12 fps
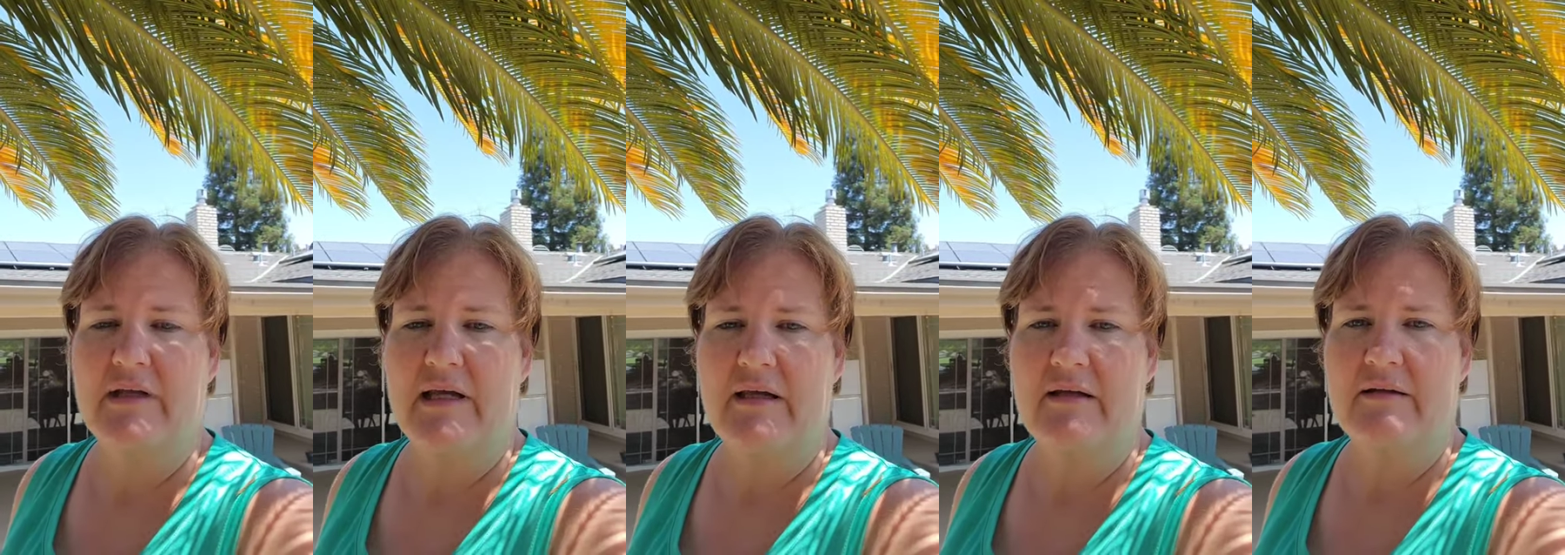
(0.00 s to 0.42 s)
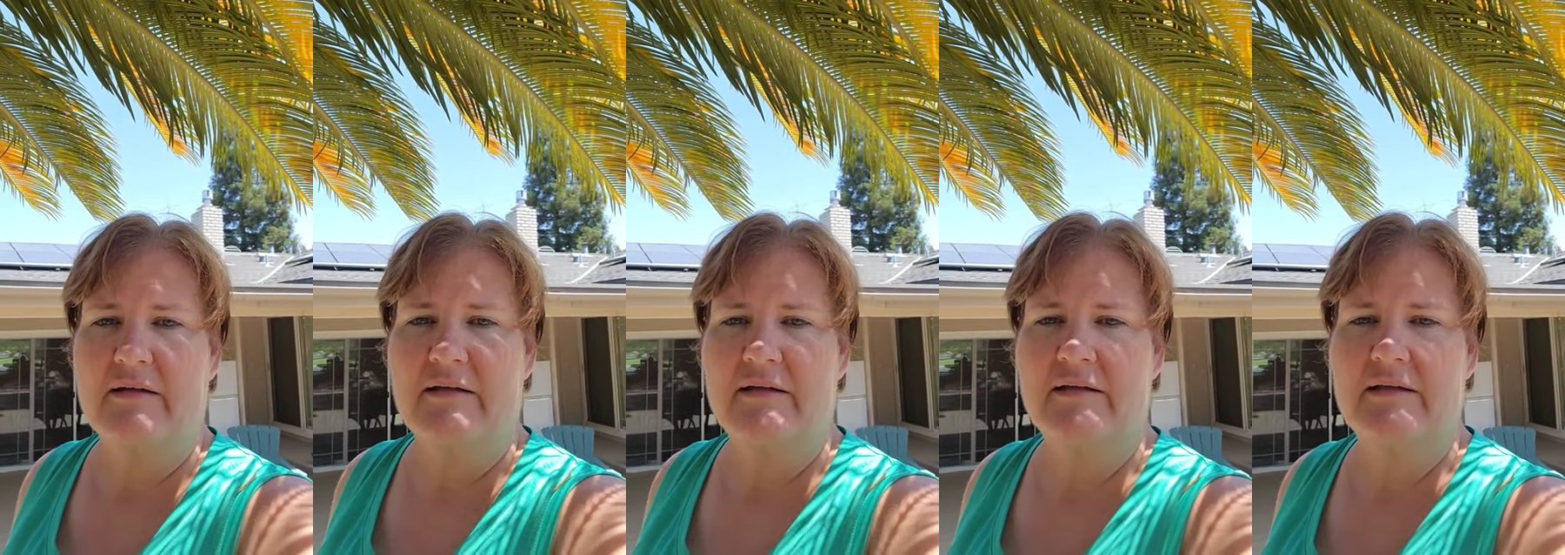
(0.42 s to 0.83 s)
And
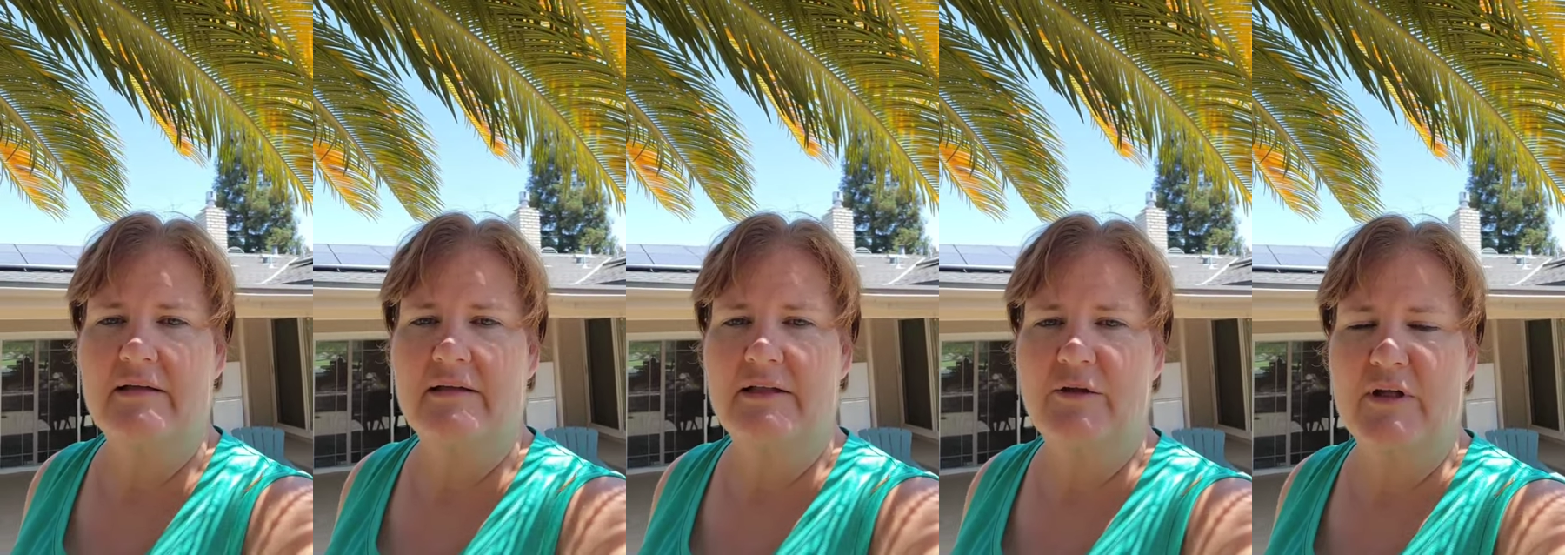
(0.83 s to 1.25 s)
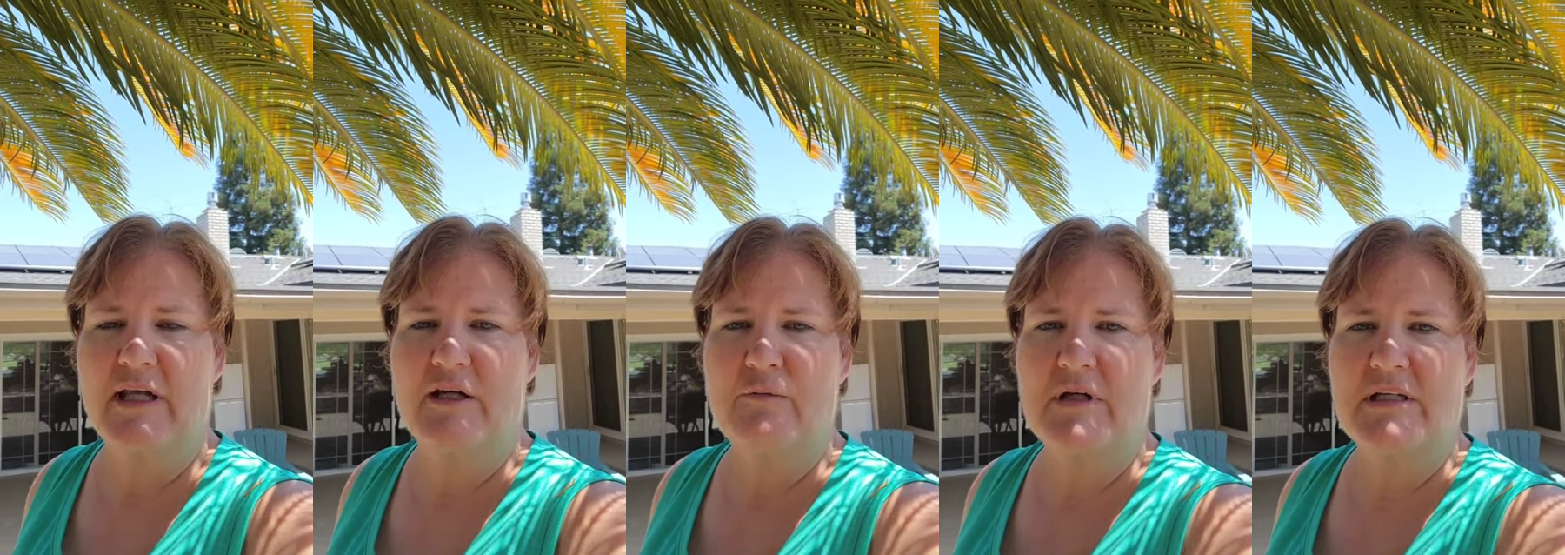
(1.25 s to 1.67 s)
you know, the
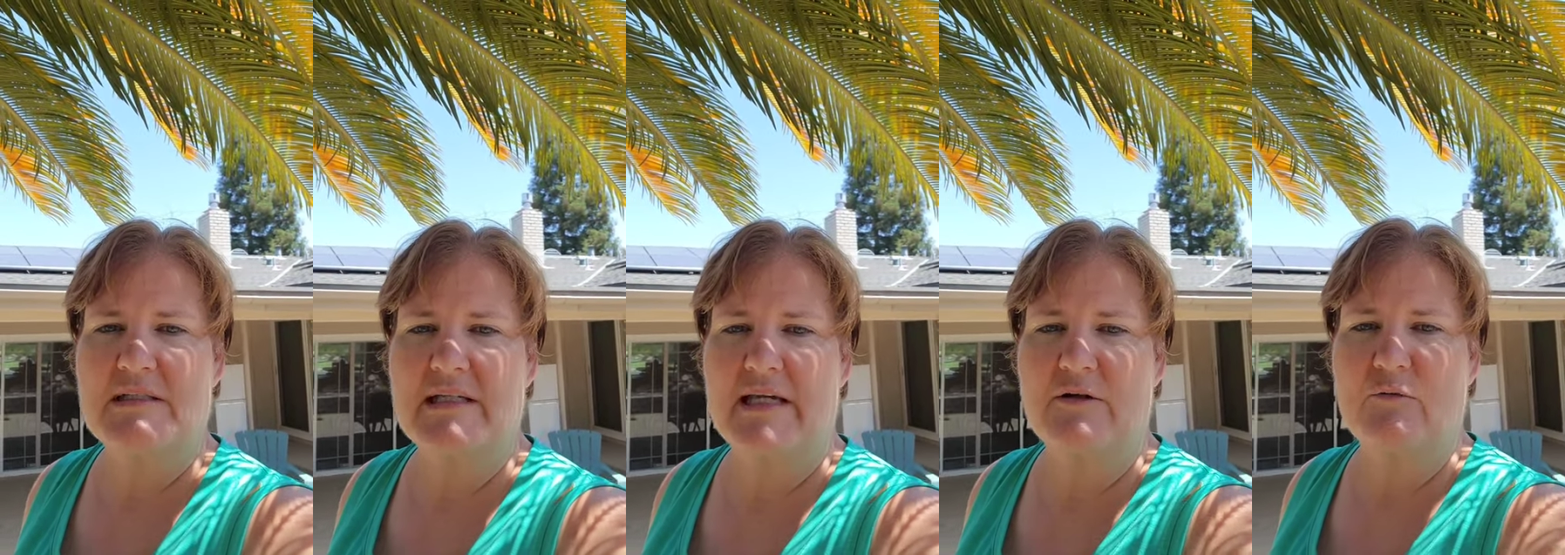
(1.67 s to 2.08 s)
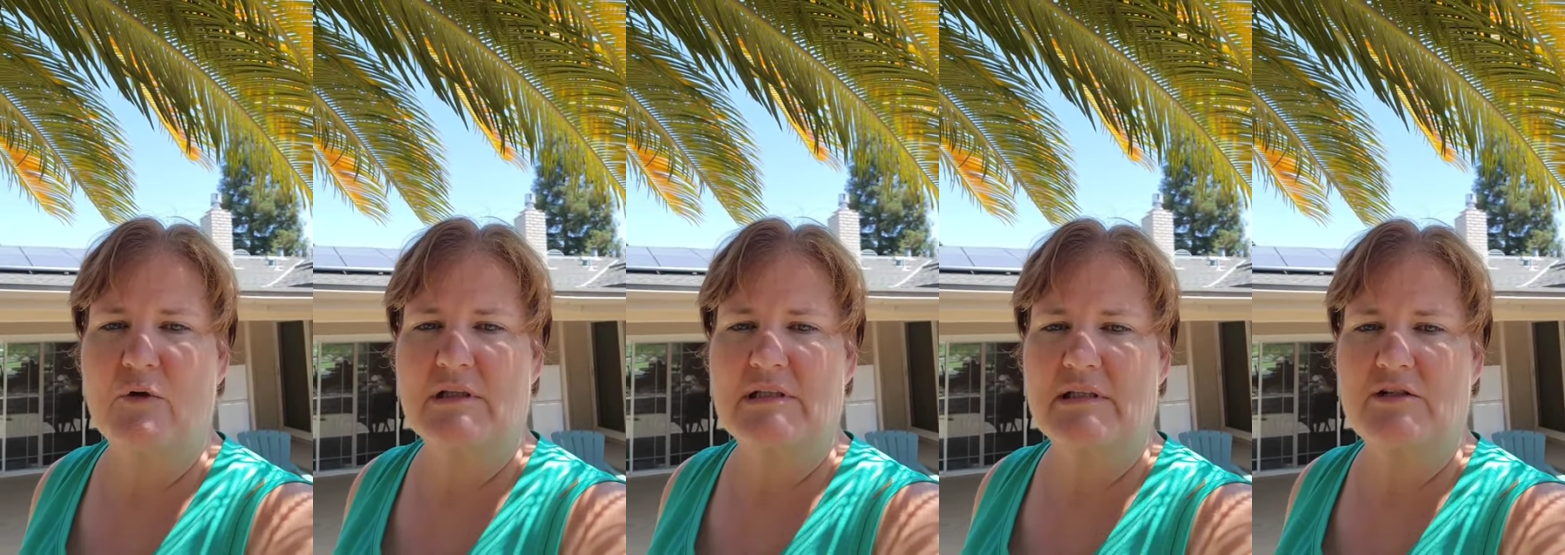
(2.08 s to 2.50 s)
enemy, Satan,
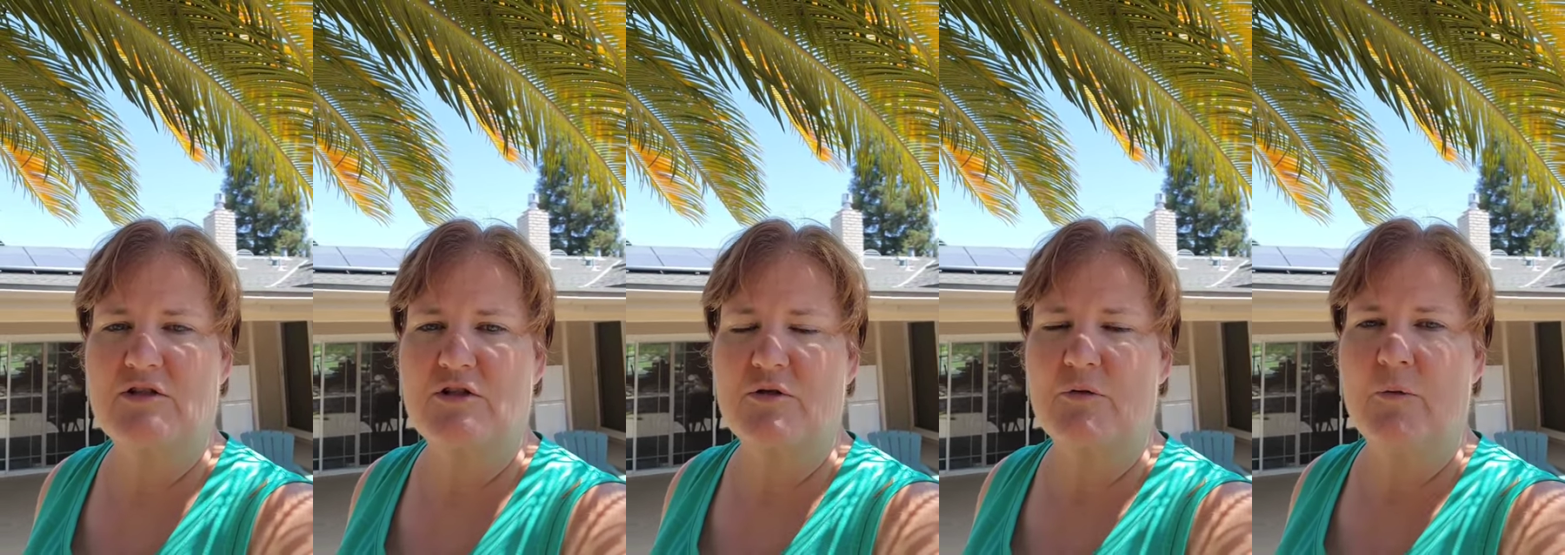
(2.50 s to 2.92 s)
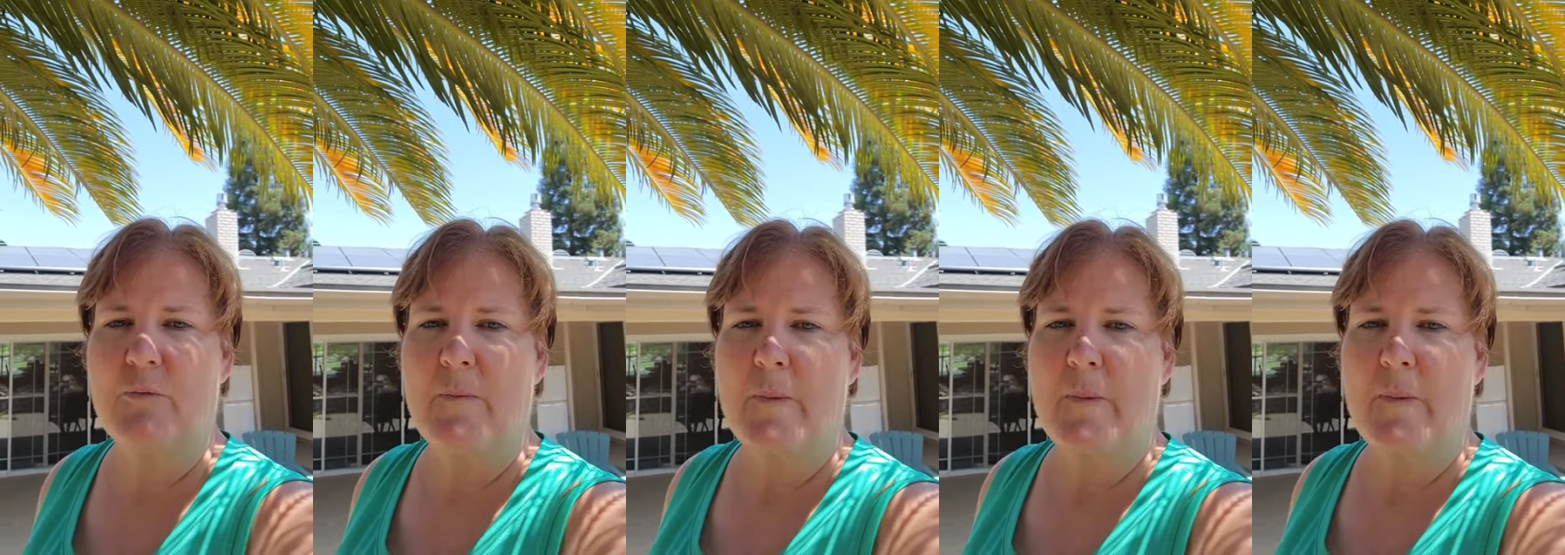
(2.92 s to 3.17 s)
wants us to